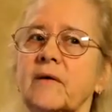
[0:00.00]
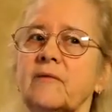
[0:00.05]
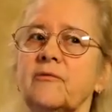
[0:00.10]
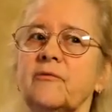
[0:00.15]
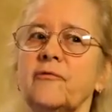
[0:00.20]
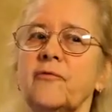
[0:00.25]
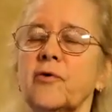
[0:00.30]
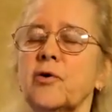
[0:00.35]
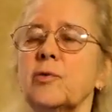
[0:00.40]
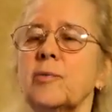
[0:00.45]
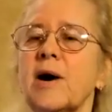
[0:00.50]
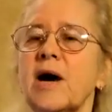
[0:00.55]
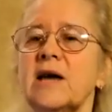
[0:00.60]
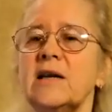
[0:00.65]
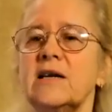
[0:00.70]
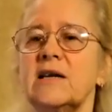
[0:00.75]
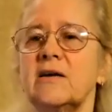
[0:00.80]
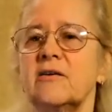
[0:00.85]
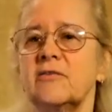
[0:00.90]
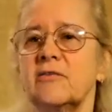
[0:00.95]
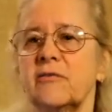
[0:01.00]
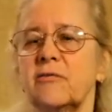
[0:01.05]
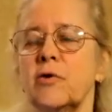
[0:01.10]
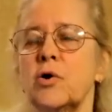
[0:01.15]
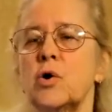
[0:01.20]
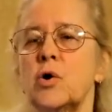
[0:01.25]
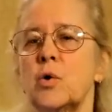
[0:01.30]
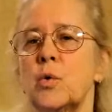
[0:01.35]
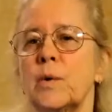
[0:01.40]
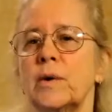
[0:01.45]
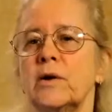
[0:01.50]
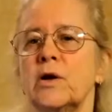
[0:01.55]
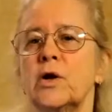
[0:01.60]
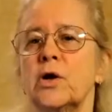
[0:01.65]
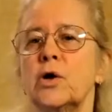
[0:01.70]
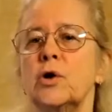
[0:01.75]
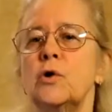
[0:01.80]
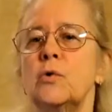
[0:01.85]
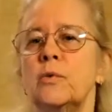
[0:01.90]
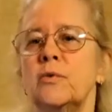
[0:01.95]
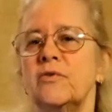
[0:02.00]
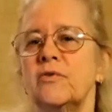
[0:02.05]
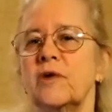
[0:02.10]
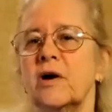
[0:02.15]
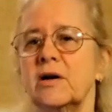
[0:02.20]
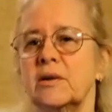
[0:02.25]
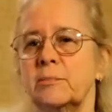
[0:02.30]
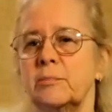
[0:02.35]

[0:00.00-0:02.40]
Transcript: firm ideas of who and who was not